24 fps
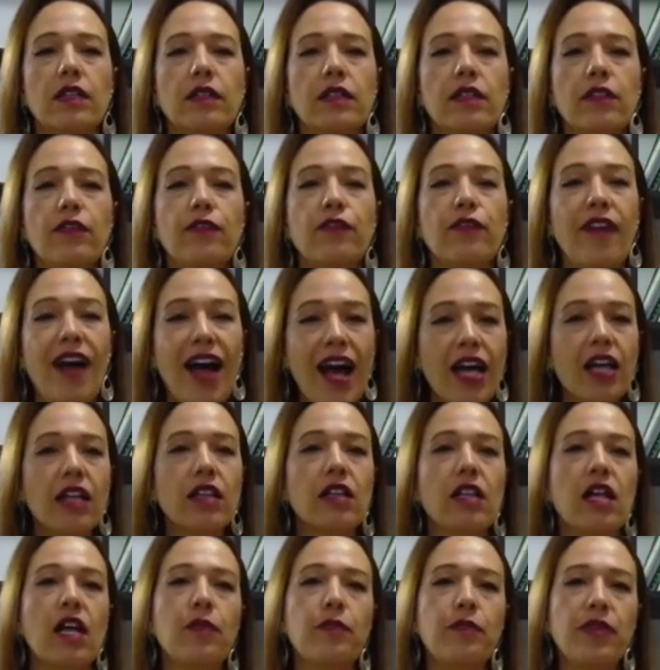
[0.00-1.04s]

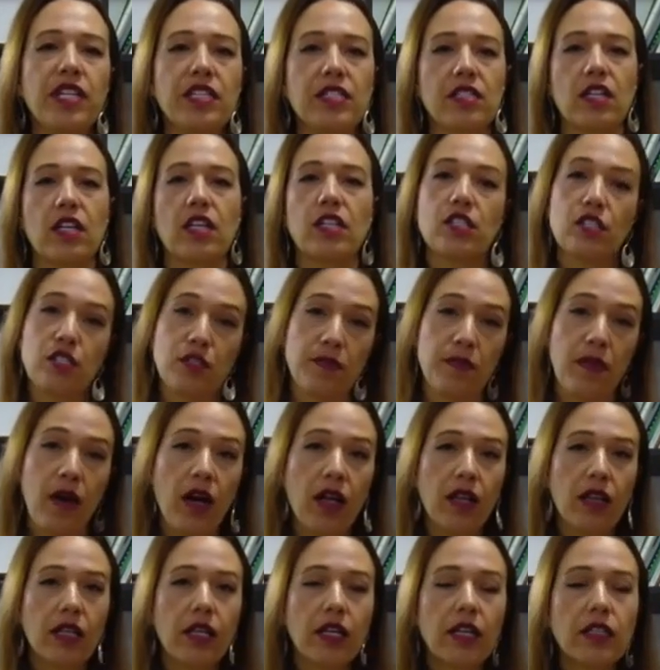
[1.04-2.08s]
file a bit
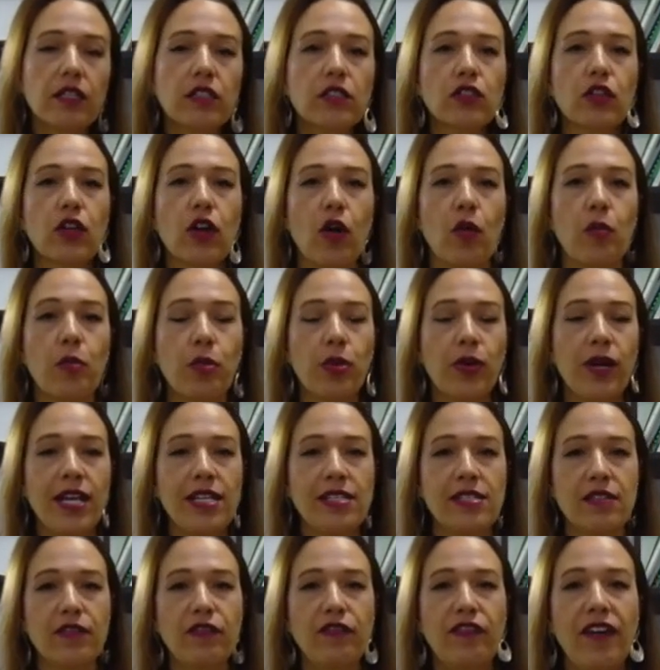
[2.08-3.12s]
smaller, to compress
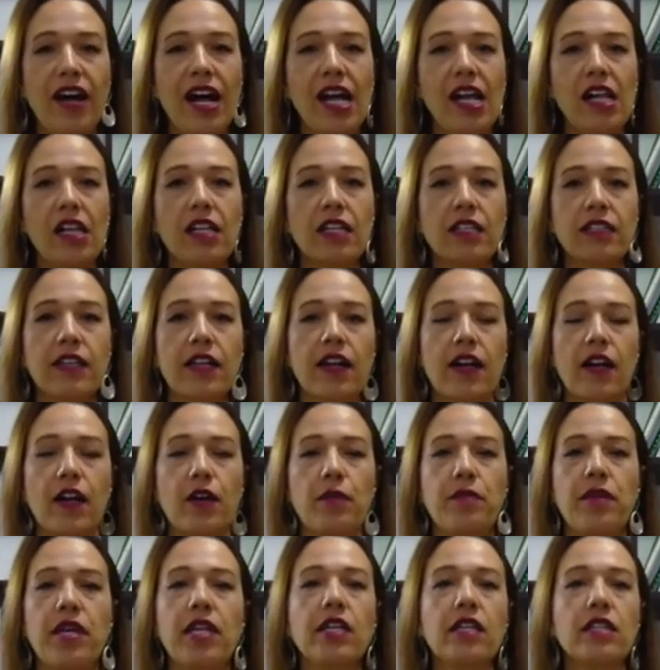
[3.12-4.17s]
the file, and there are
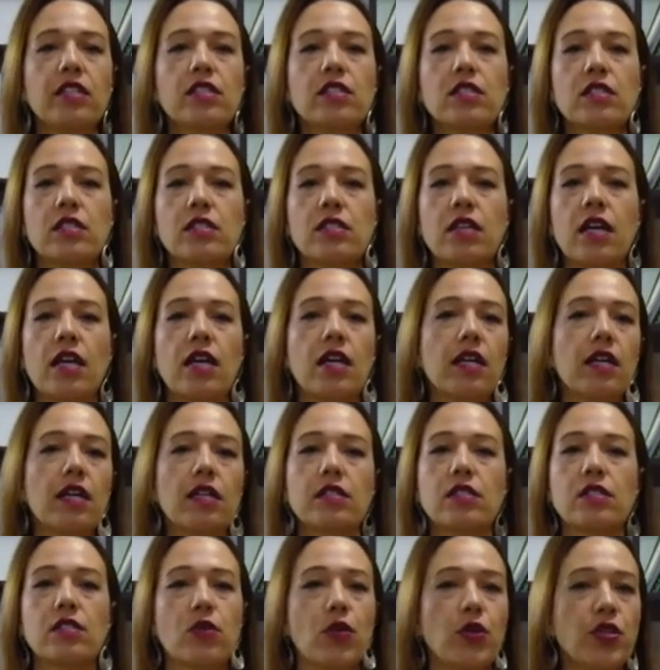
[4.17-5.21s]
many
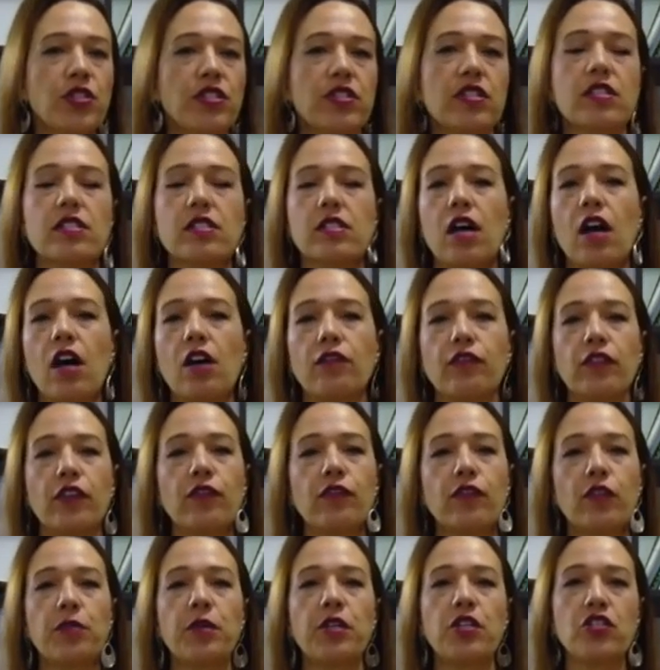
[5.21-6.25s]
sources of
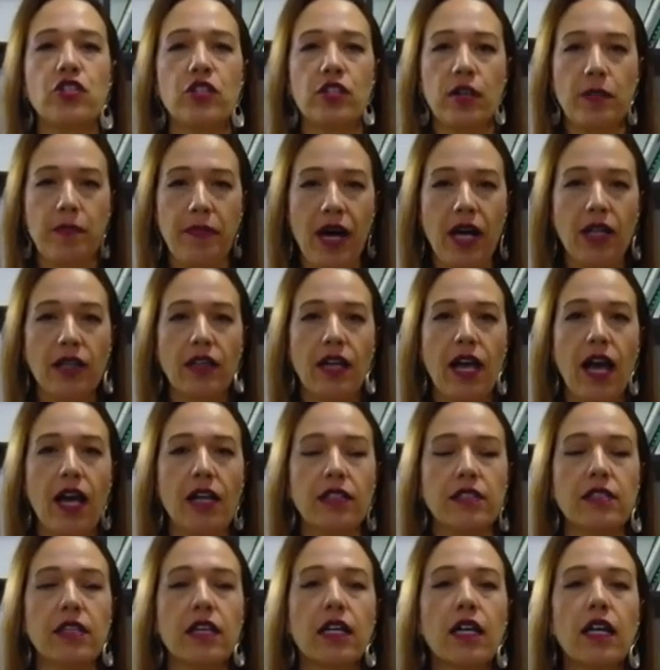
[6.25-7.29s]
information about
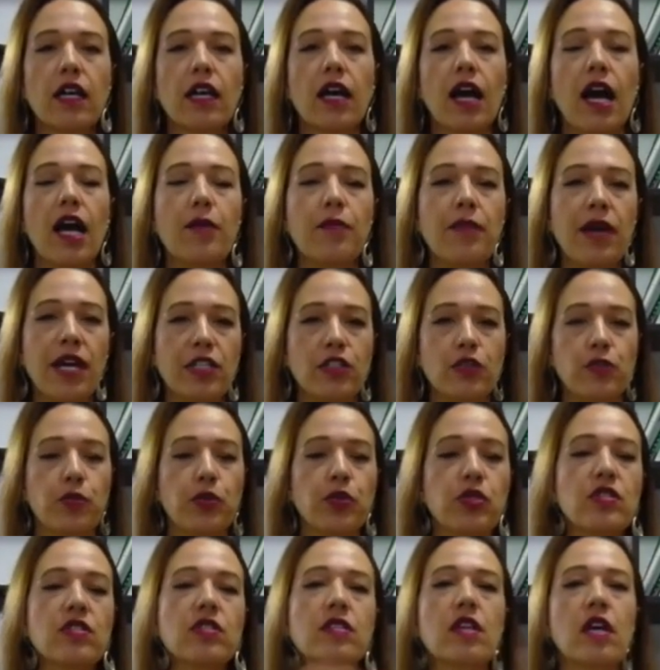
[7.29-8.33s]
that. I might
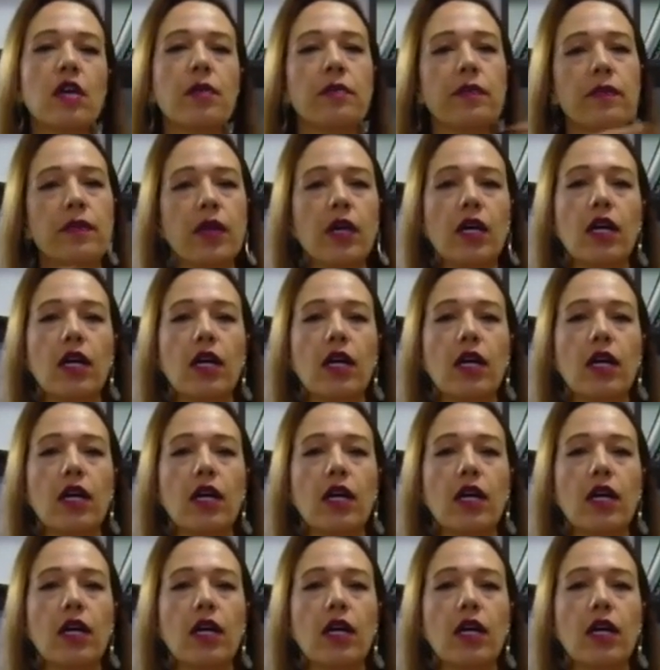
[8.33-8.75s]
put some